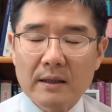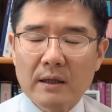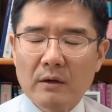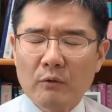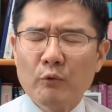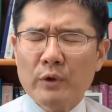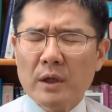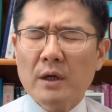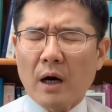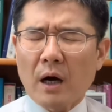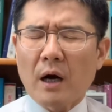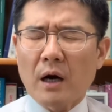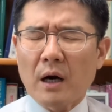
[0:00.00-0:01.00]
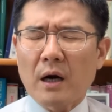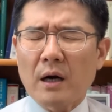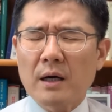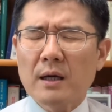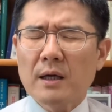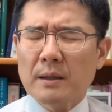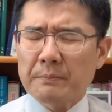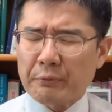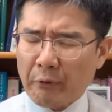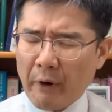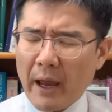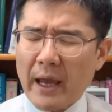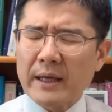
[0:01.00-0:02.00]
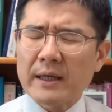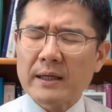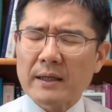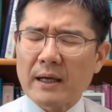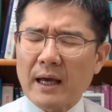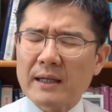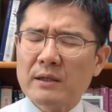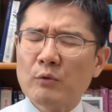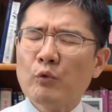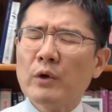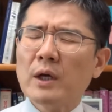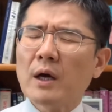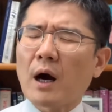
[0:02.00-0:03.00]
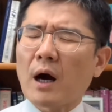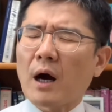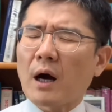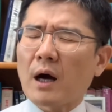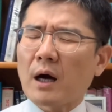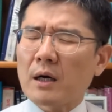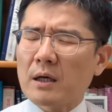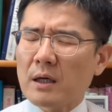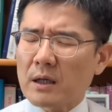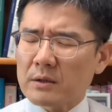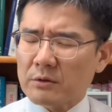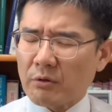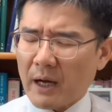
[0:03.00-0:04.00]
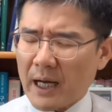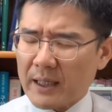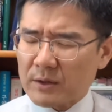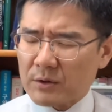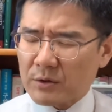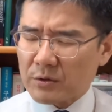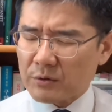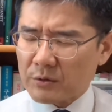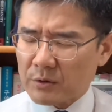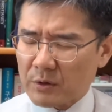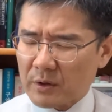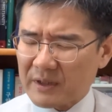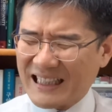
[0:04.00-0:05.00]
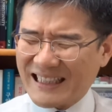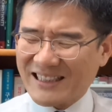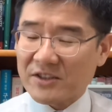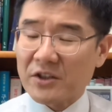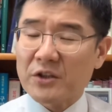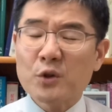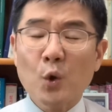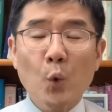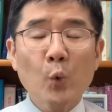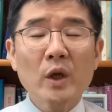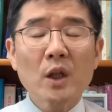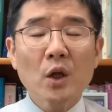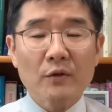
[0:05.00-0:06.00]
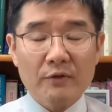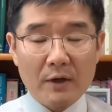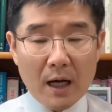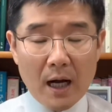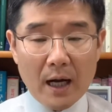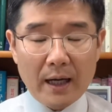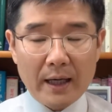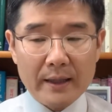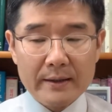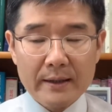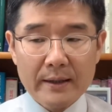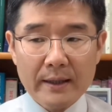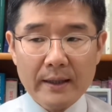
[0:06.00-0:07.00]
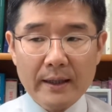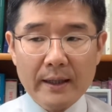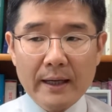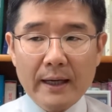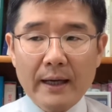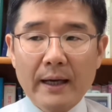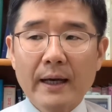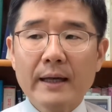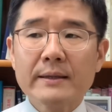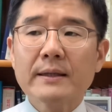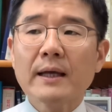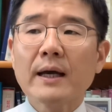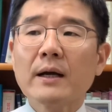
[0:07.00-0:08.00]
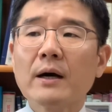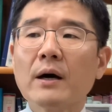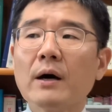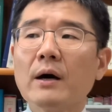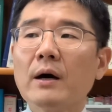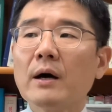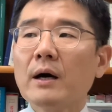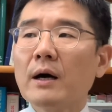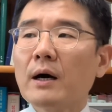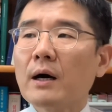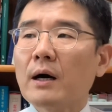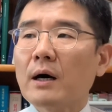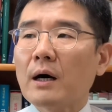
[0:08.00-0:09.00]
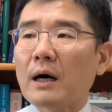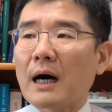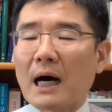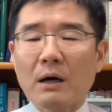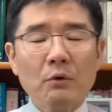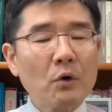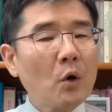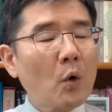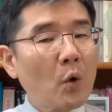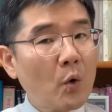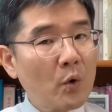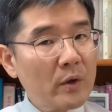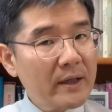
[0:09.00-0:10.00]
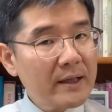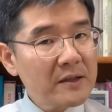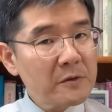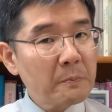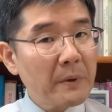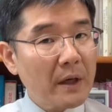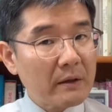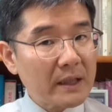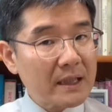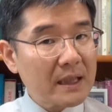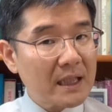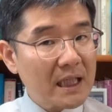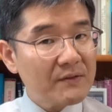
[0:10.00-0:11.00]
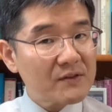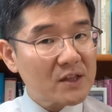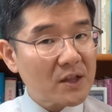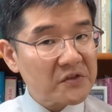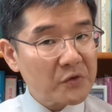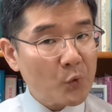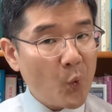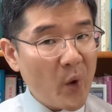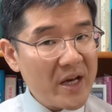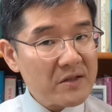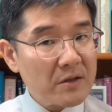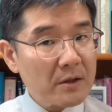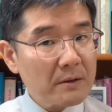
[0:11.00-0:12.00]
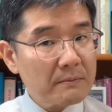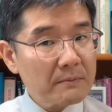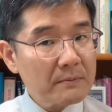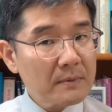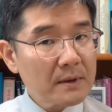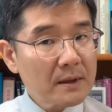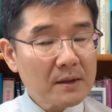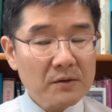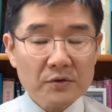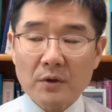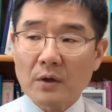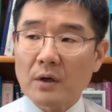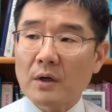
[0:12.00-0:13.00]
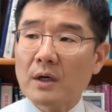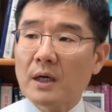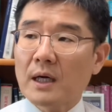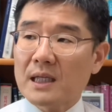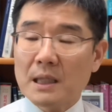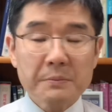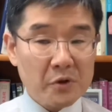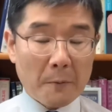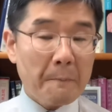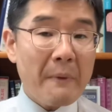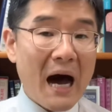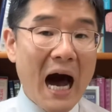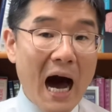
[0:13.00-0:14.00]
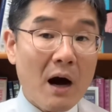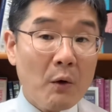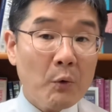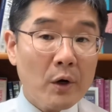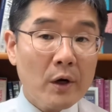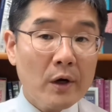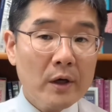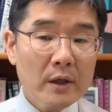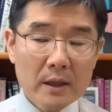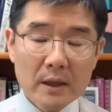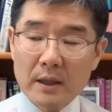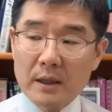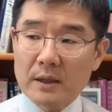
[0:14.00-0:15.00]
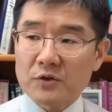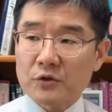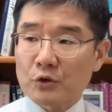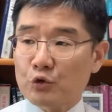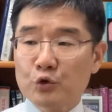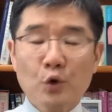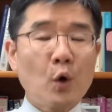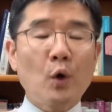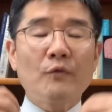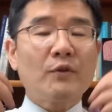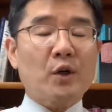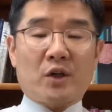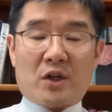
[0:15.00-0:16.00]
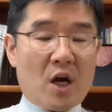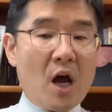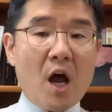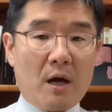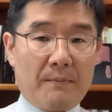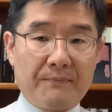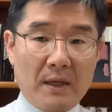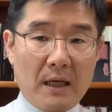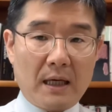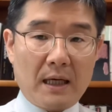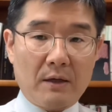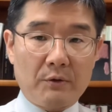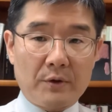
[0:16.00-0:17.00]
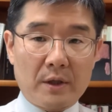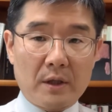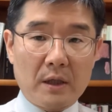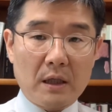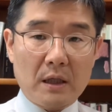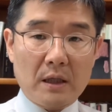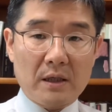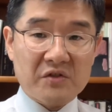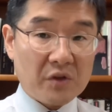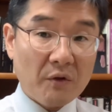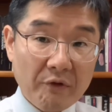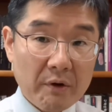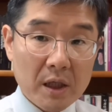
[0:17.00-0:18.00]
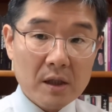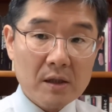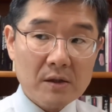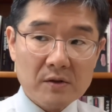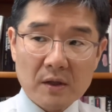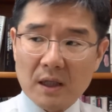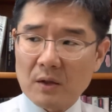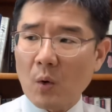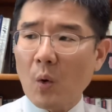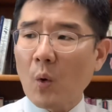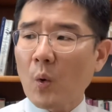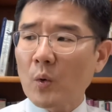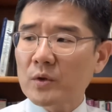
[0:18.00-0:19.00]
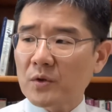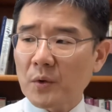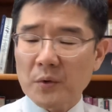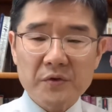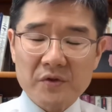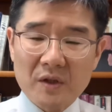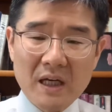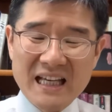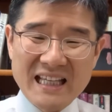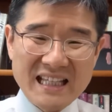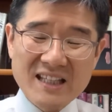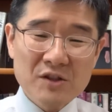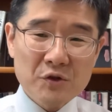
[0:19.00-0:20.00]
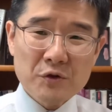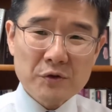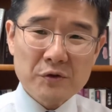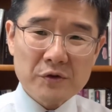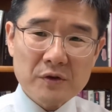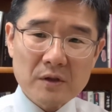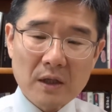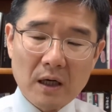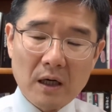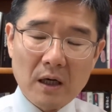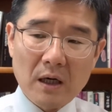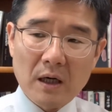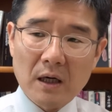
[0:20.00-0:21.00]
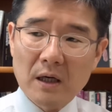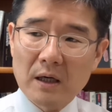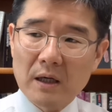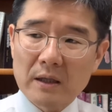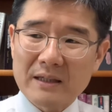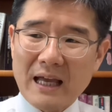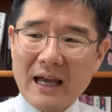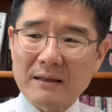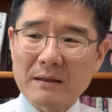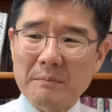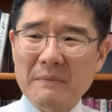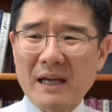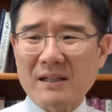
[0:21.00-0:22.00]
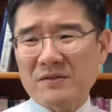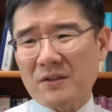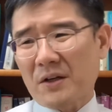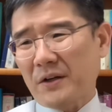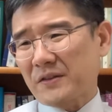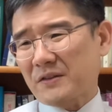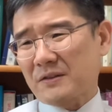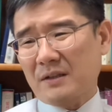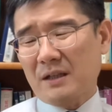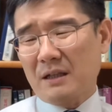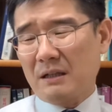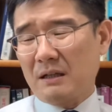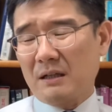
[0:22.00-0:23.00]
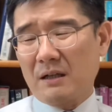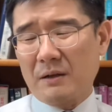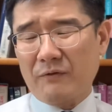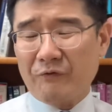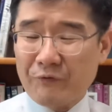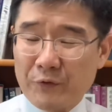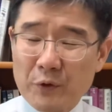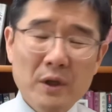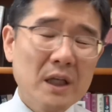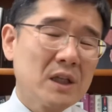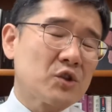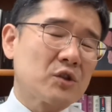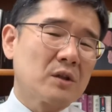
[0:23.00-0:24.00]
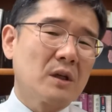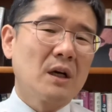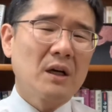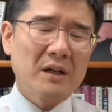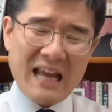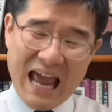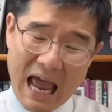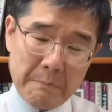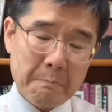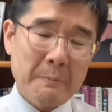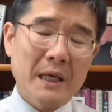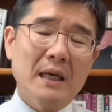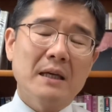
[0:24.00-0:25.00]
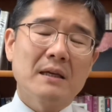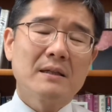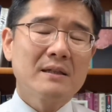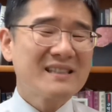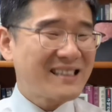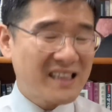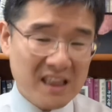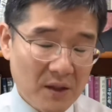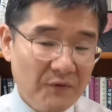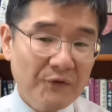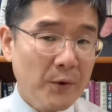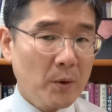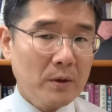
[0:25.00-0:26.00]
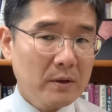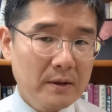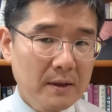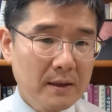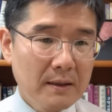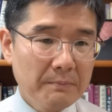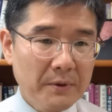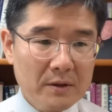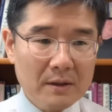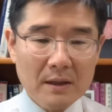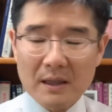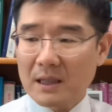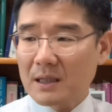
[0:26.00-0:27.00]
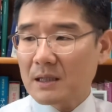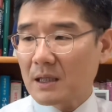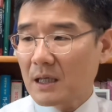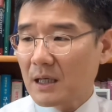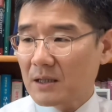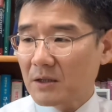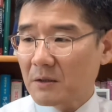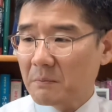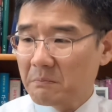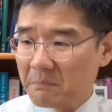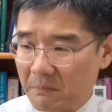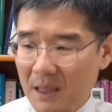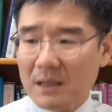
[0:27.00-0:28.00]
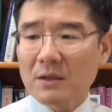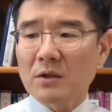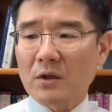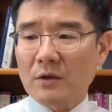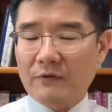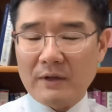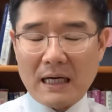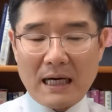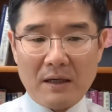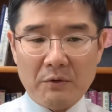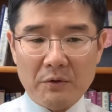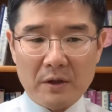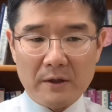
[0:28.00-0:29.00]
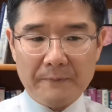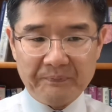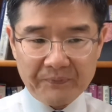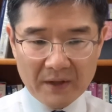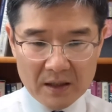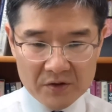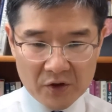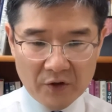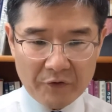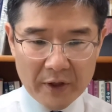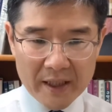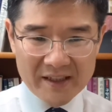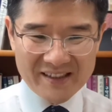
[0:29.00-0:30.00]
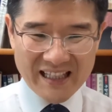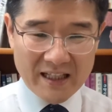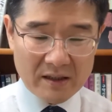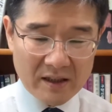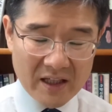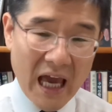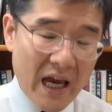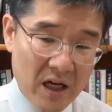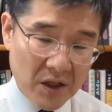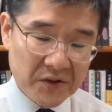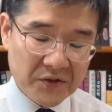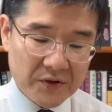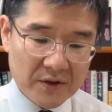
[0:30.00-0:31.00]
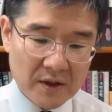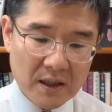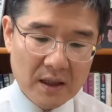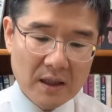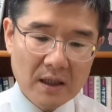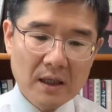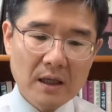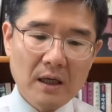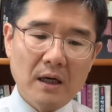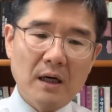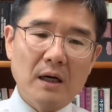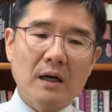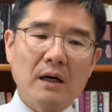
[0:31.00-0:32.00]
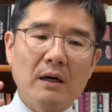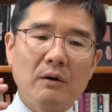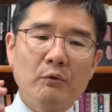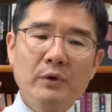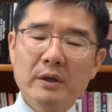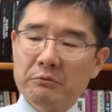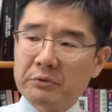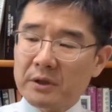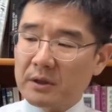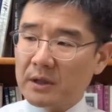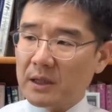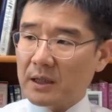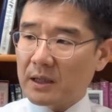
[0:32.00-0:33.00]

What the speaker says: we are praying and we are trying to discern the will of God. And then our Holy Spirit gives us wisdom, so gives us power, so to overcome our sufferings and all those issues that makes us foolish, unhappy, sinful. But in the middle of our sufferings and chaos, we really